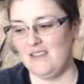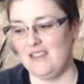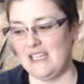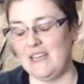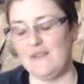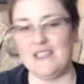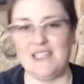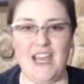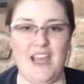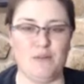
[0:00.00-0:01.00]
give and
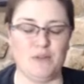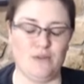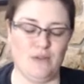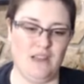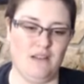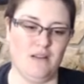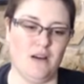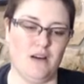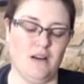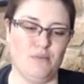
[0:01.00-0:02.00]
take between
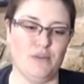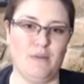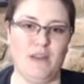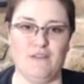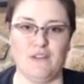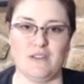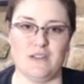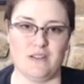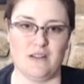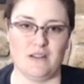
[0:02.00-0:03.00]
a pre-made
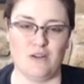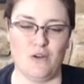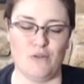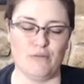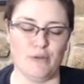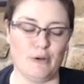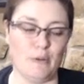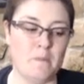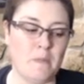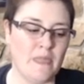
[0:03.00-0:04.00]
versus a homebrew.
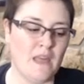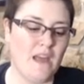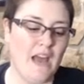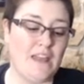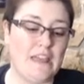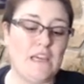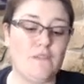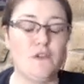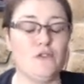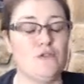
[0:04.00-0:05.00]
I think
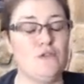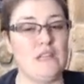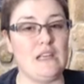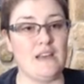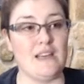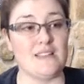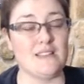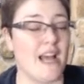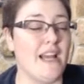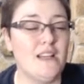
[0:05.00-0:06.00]
if you're truly
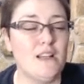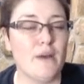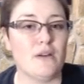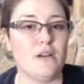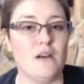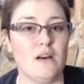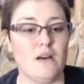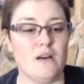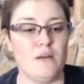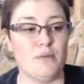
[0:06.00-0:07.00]
excited about
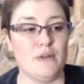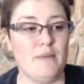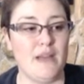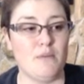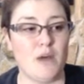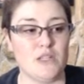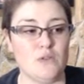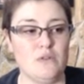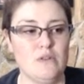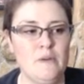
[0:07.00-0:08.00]
a pre-made
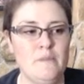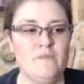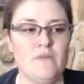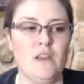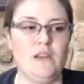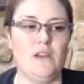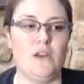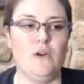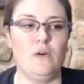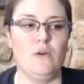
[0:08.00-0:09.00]
module, you
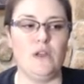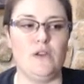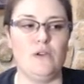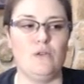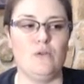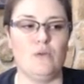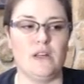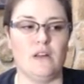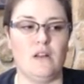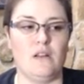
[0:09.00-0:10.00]
know,
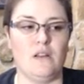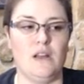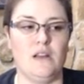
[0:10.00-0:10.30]
you'll